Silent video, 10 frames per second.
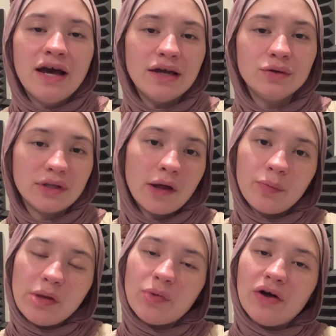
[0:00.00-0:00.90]
I know a lot of
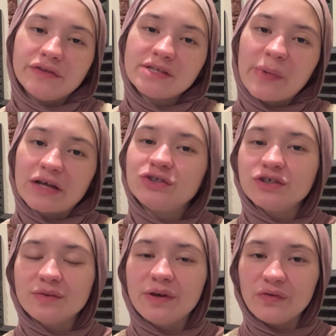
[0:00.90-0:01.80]
people on the
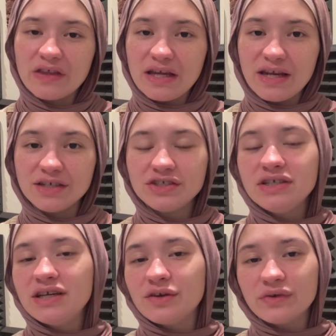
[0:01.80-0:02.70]
spectrum and with
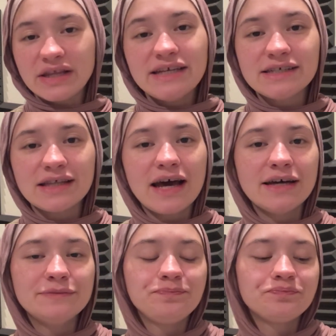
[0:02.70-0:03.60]
ADHD can relate to that.